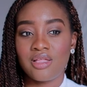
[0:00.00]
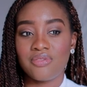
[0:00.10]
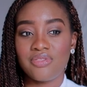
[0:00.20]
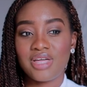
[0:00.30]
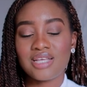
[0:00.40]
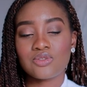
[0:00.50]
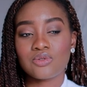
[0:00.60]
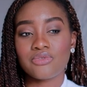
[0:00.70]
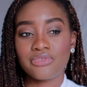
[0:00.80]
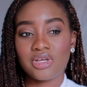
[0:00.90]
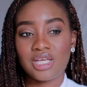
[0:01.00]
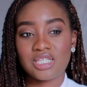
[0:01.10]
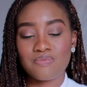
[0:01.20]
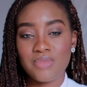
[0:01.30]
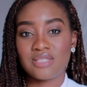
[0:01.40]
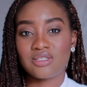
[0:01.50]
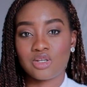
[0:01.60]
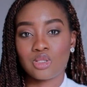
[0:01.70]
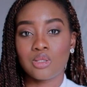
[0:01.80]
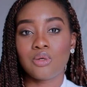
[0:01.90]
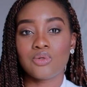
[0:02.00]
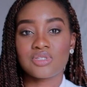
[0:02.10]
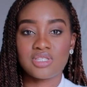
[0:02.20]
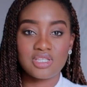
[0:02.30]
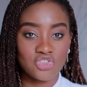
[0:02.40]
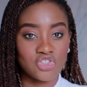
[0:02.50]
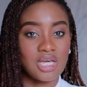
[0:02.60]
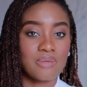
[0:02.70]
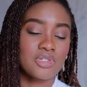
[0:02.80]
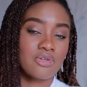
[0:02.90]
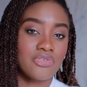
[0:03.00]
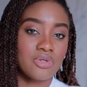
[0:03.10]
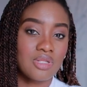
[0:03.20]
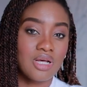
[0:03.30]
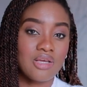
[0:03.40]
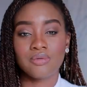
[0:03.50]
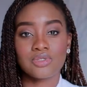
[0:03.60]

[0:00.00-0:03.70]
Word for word: that sort of is meant to close this chapter of your life.